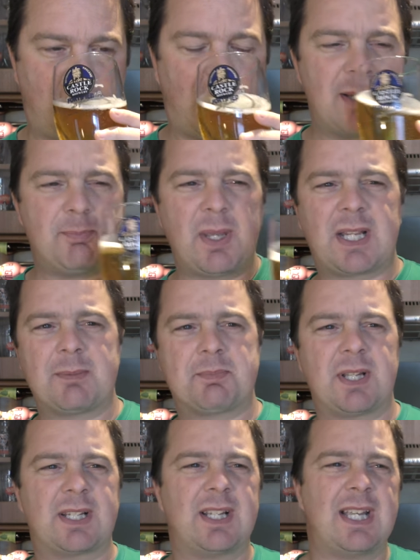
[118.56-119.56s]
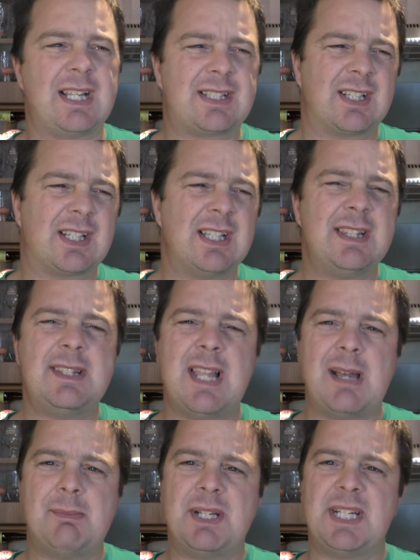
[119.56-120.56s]
I pick up like a, it's like a
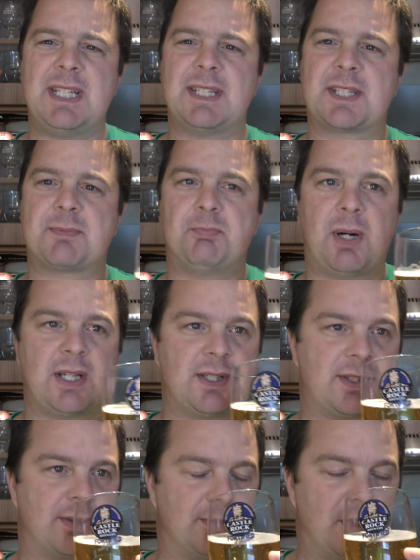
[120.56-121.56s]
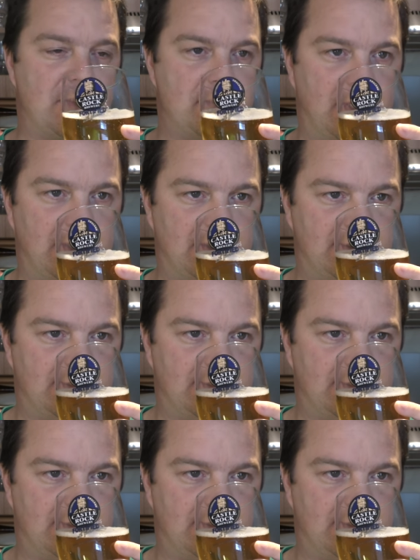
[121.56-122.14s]
lemony spice aroma.